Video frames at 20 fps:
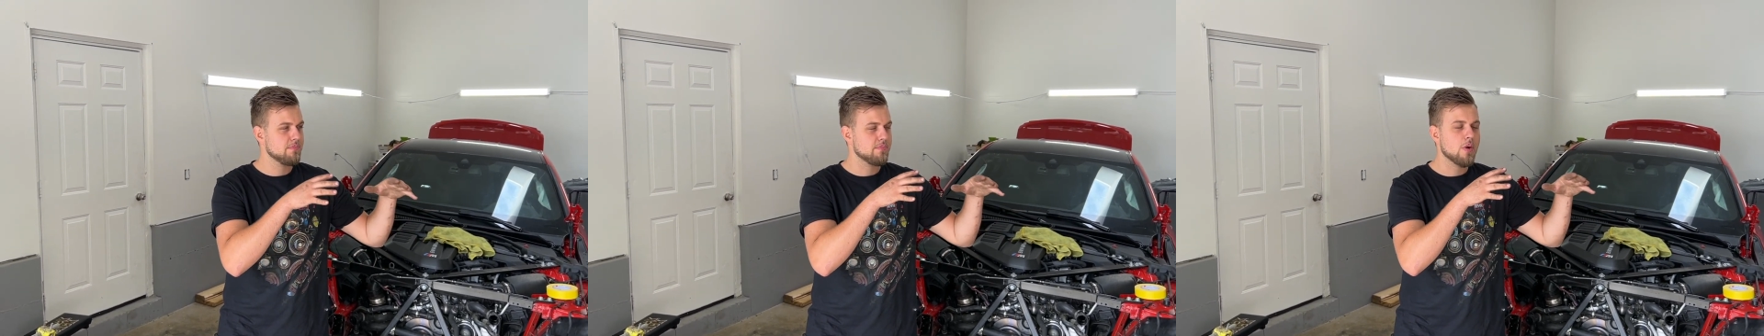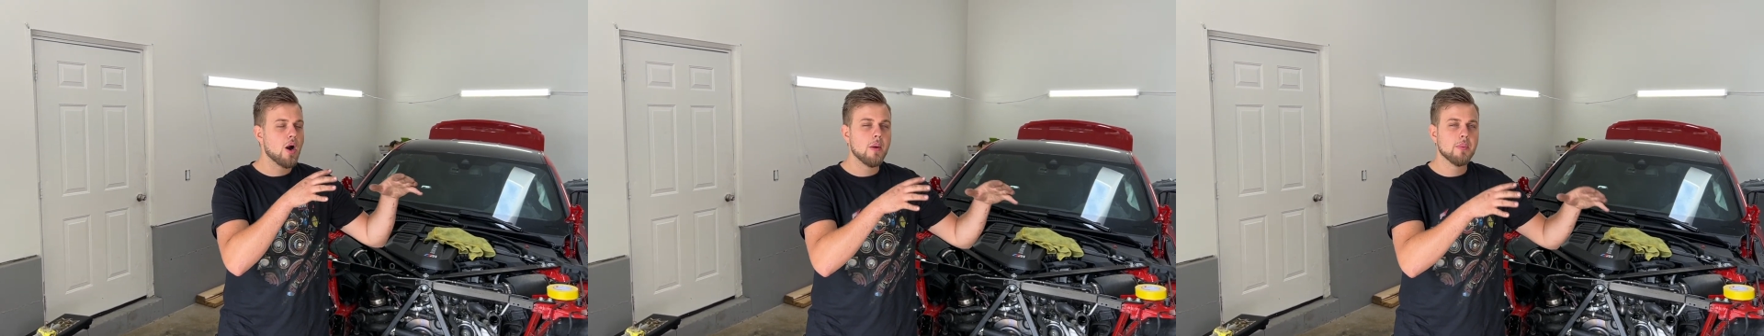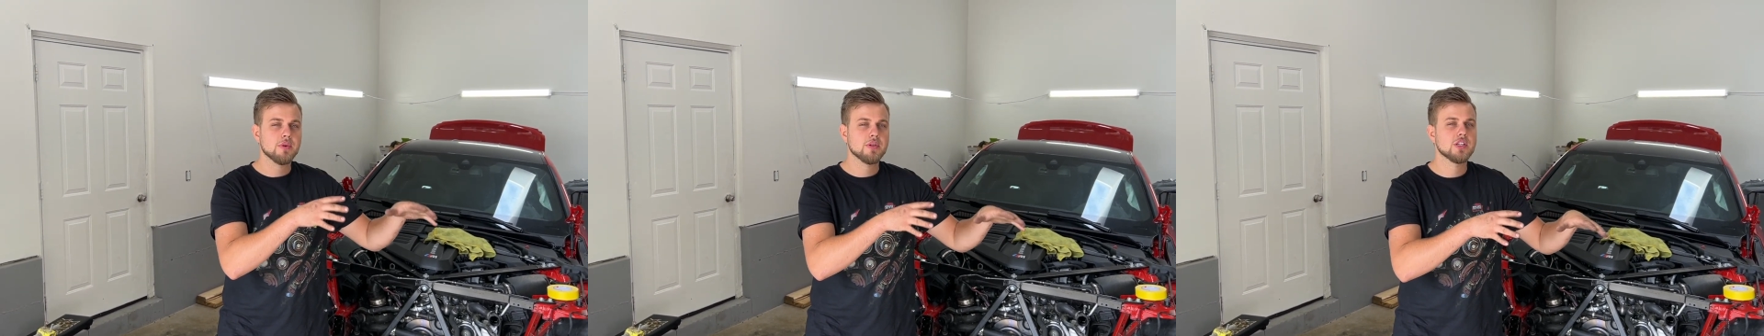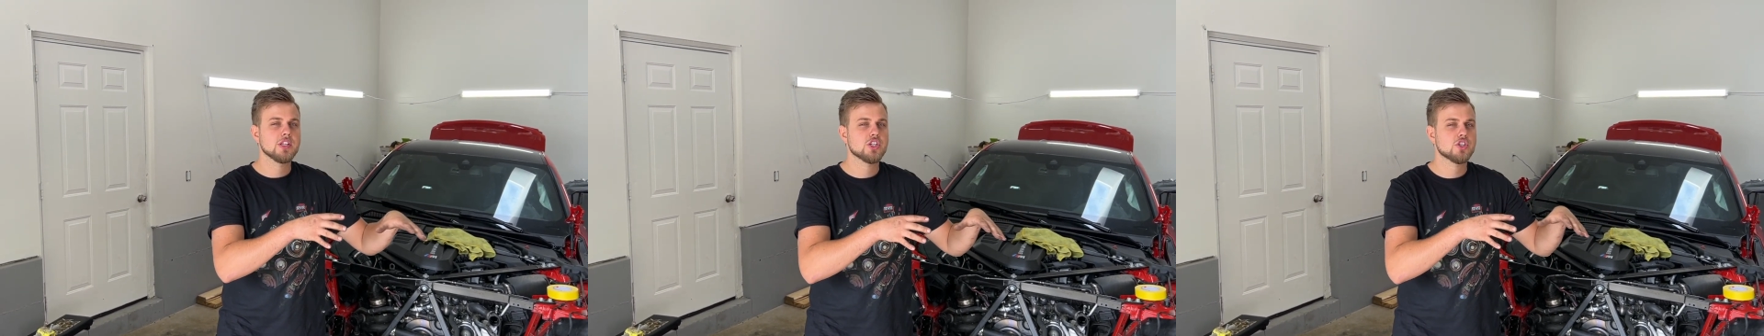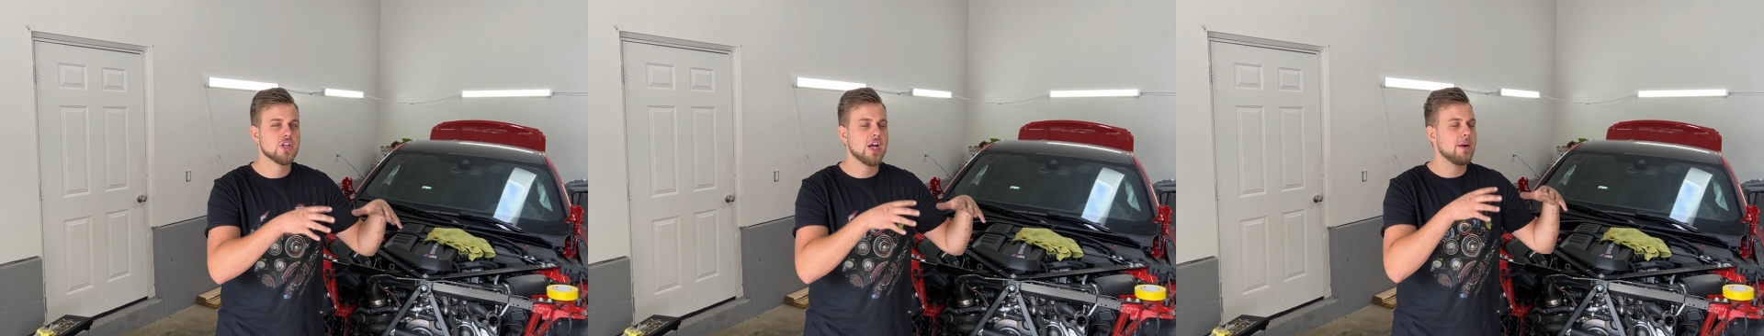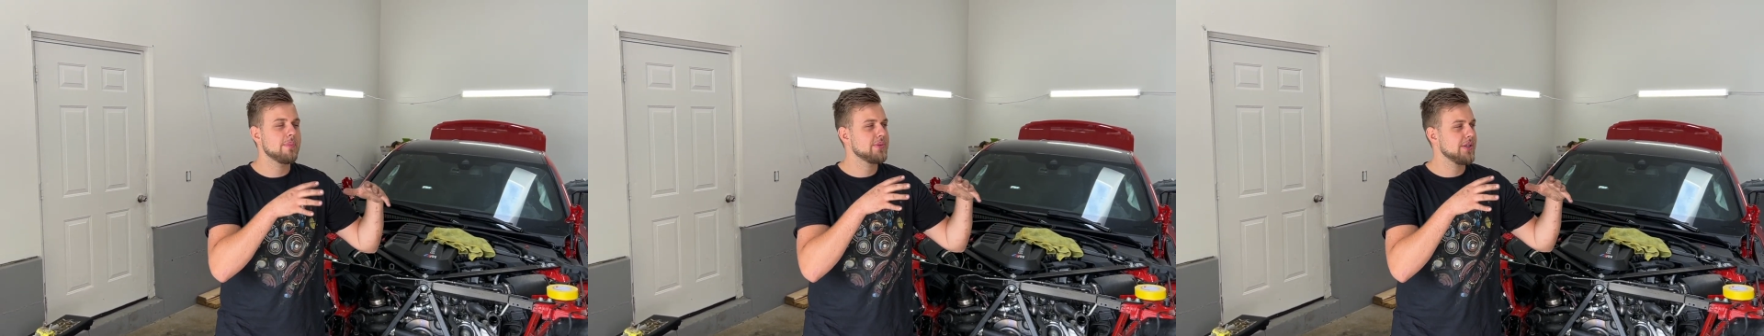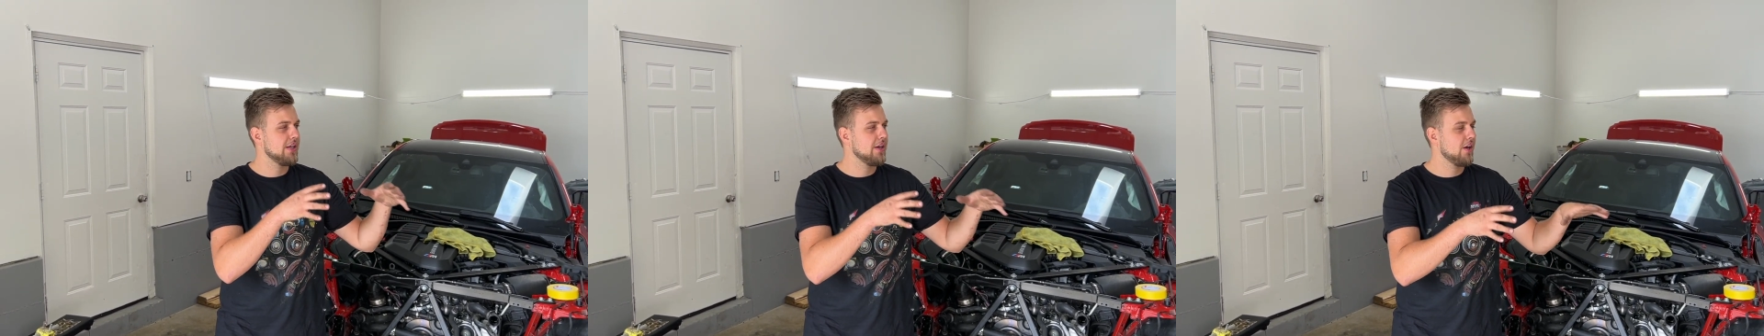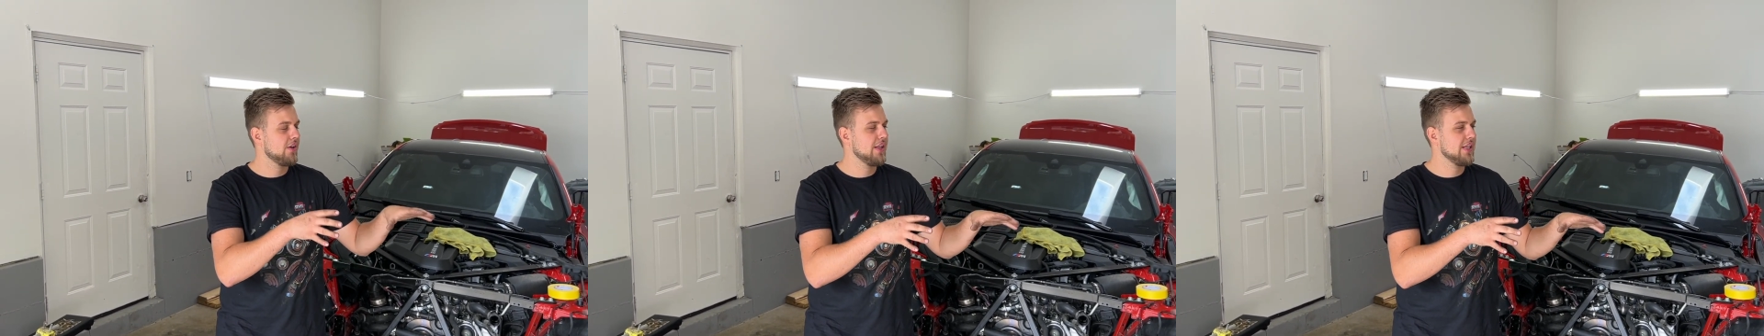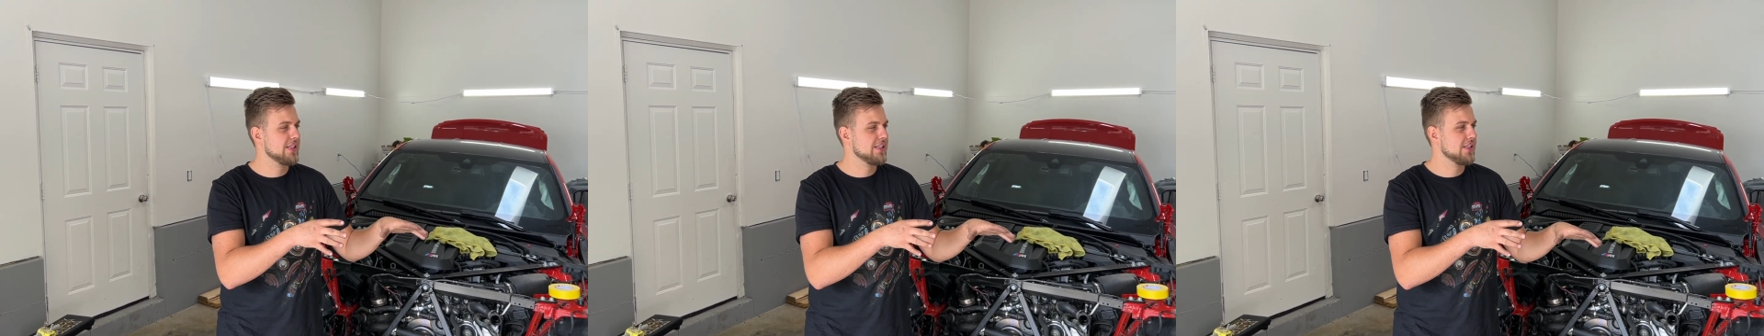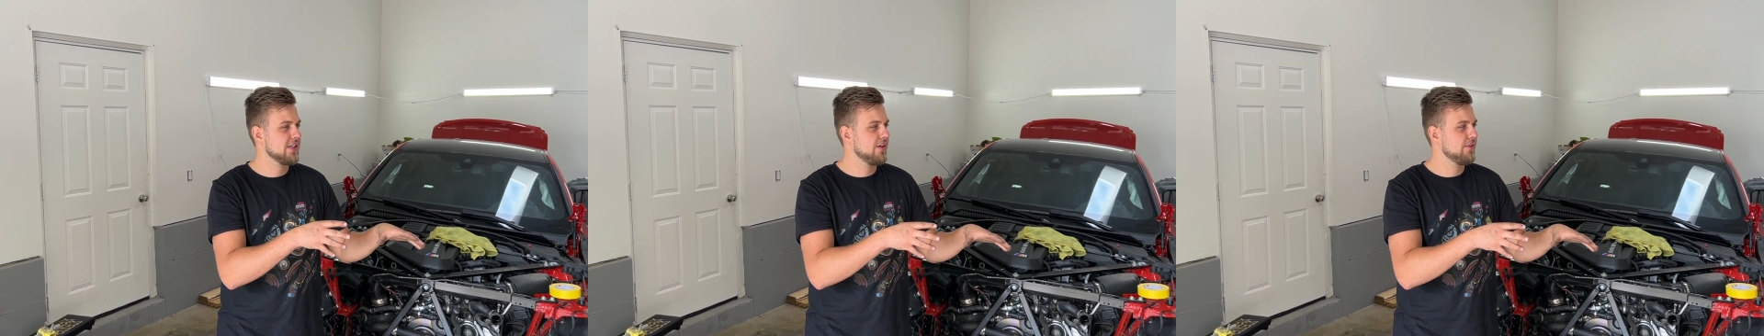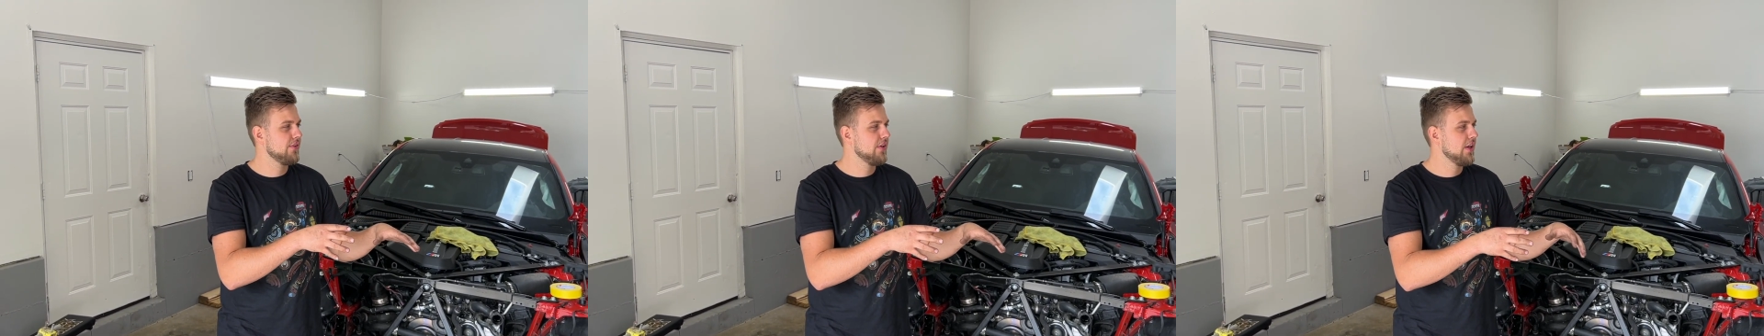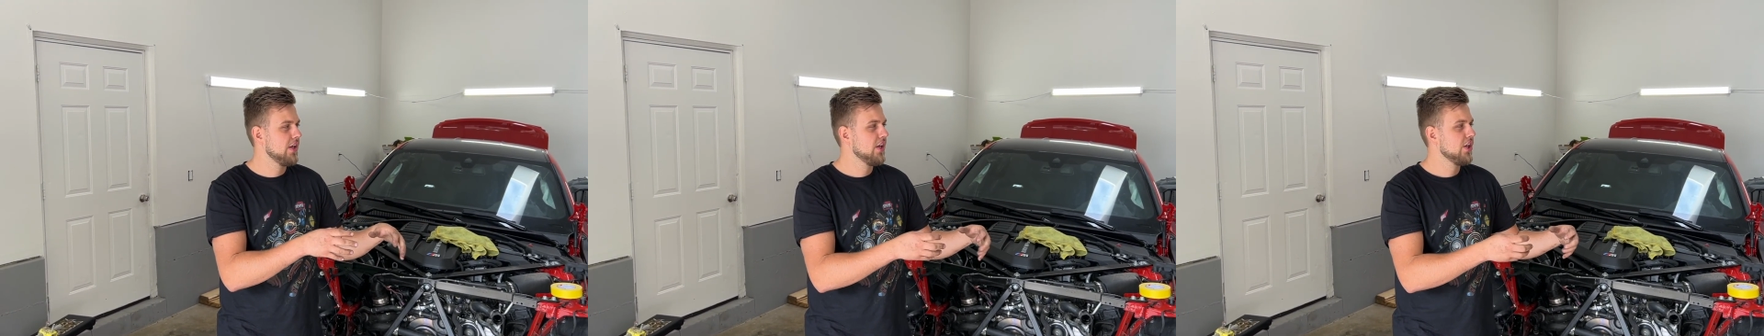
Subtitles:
properly strapped and all that stuff,